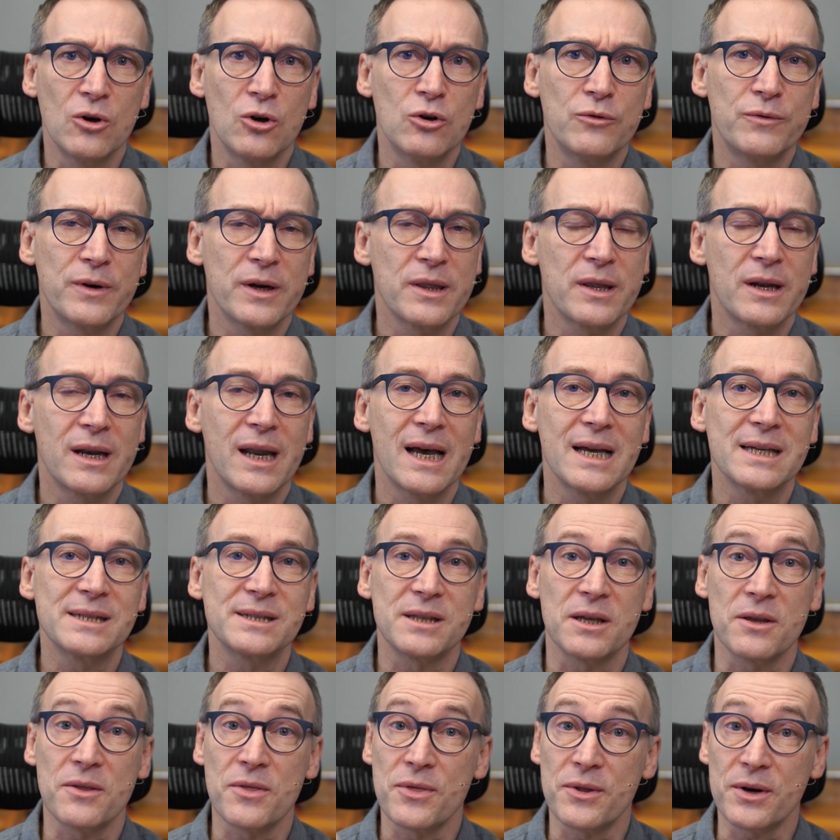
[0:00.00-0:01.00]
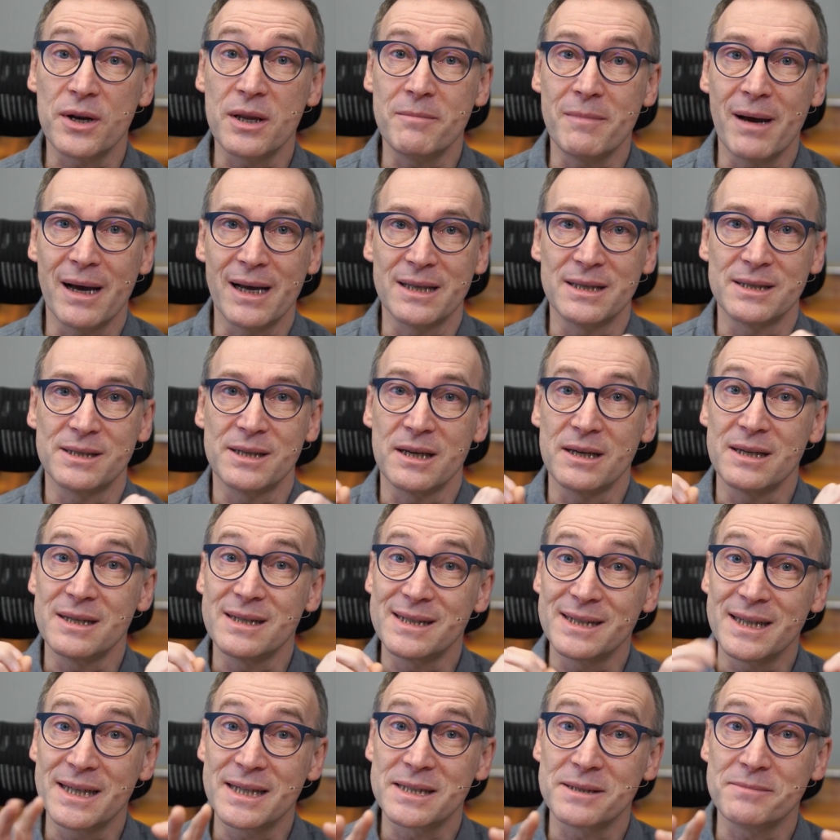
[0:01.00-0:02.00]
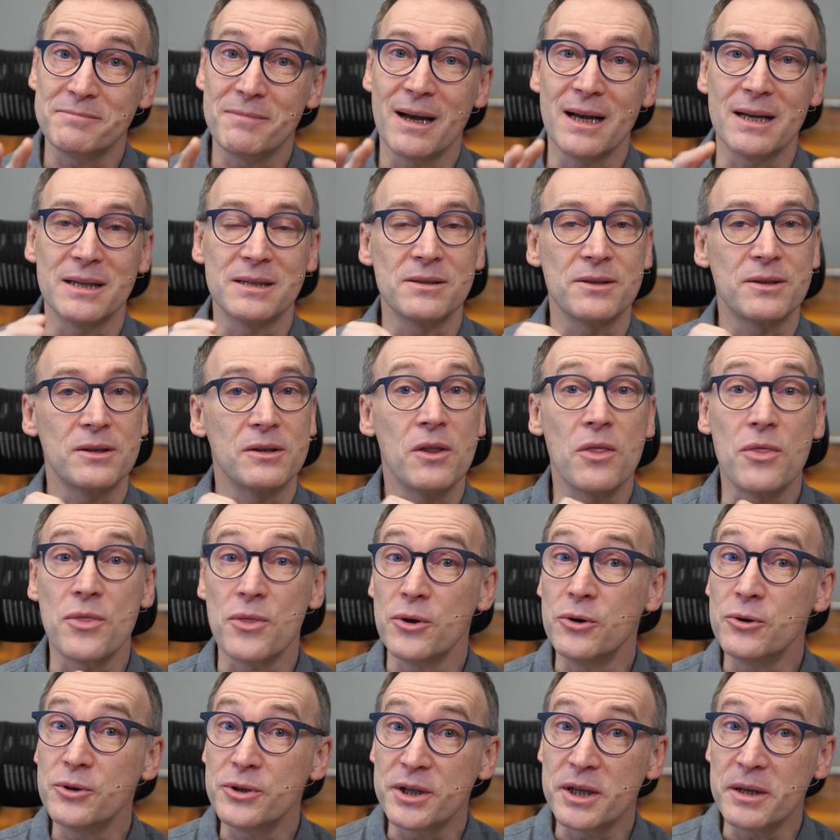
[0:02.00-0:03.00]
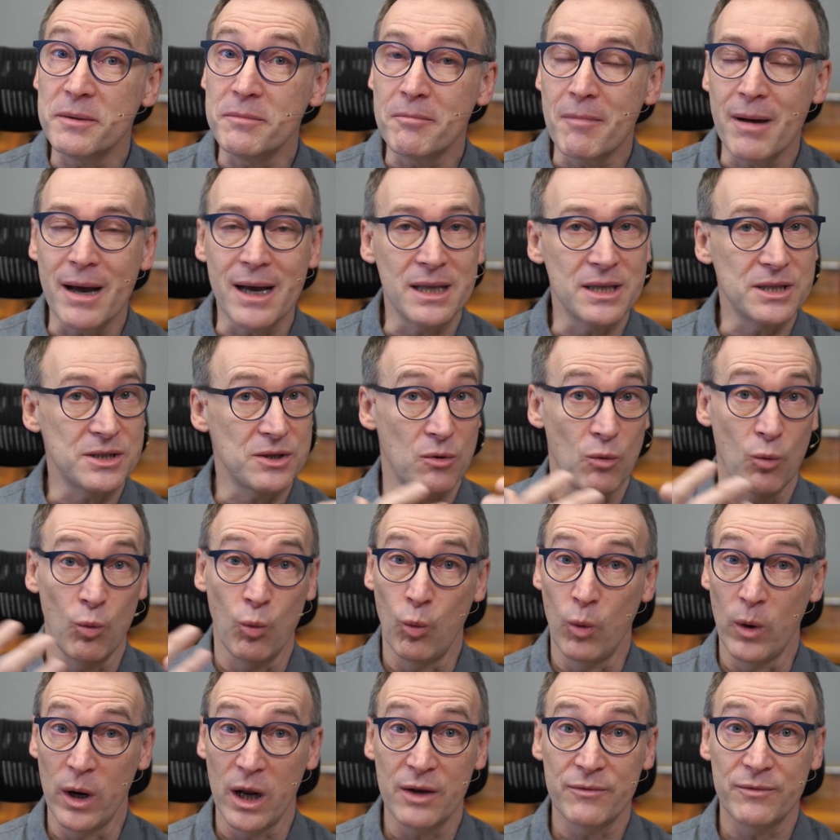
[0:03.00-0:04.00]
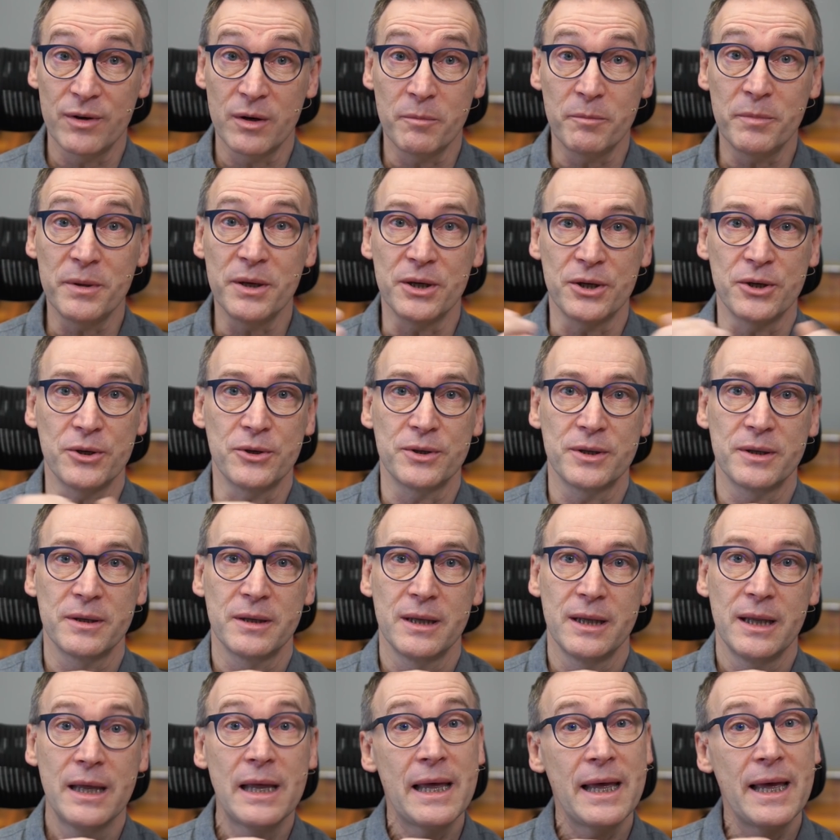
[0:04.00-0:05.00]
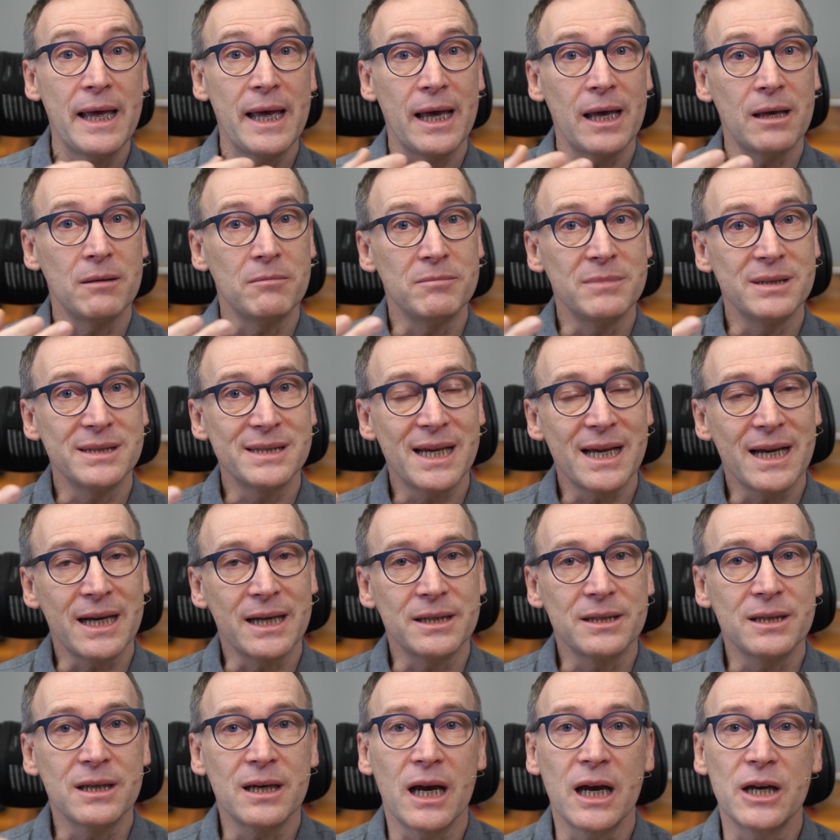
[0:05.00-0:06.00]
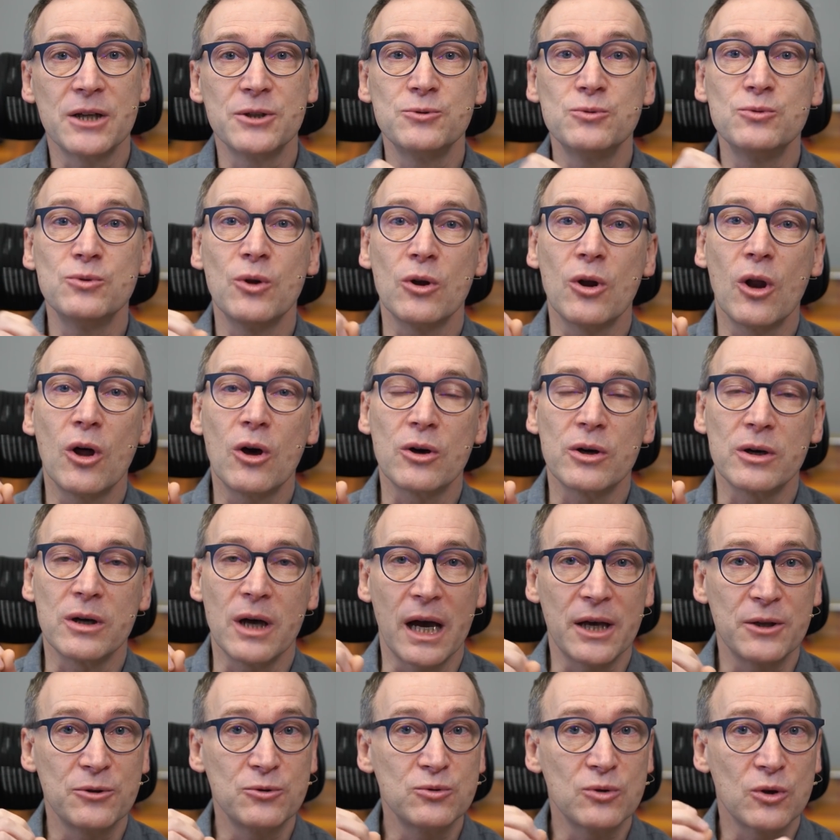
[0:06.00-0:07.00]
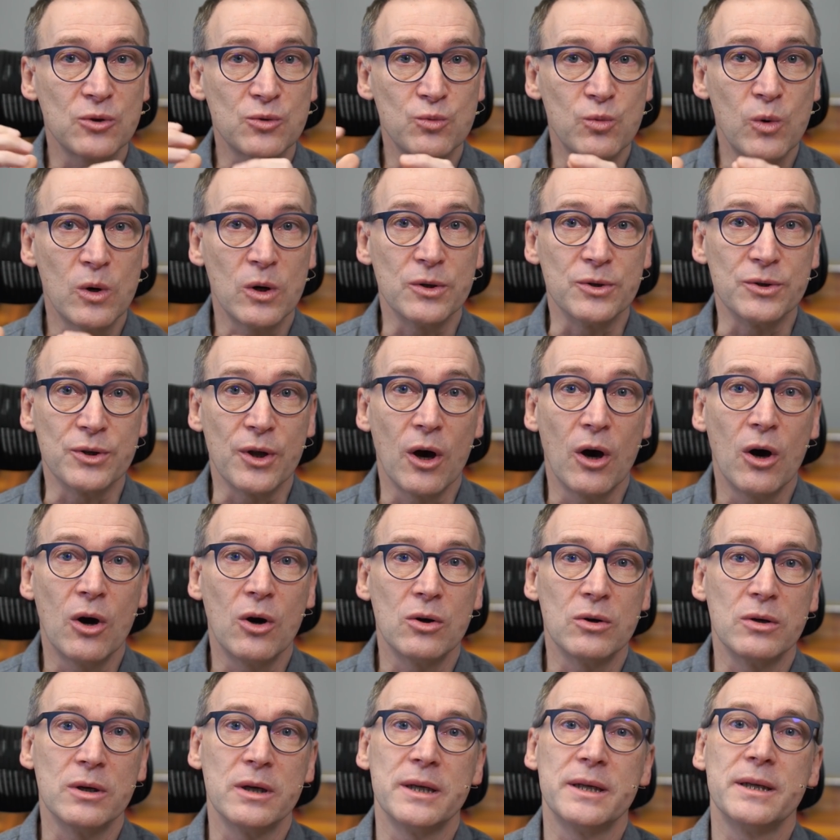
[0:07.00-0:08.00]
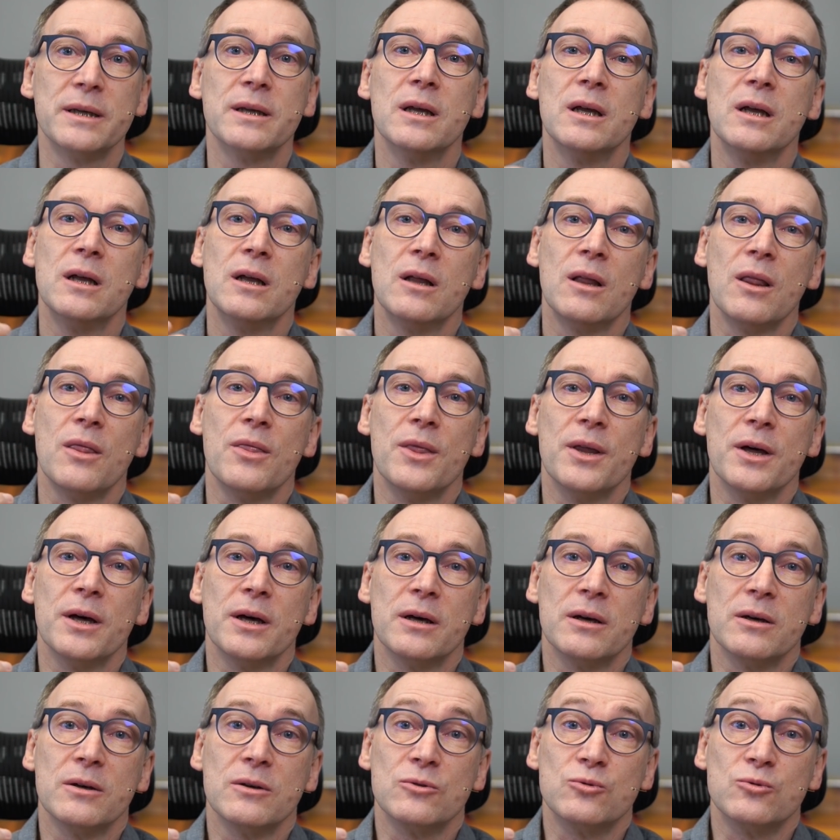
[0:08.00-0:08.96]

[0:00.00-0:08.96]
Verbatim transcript: over the last uh, three months, uh, six months, 13 months, whatever period. And beside, I do, long, I do not want only the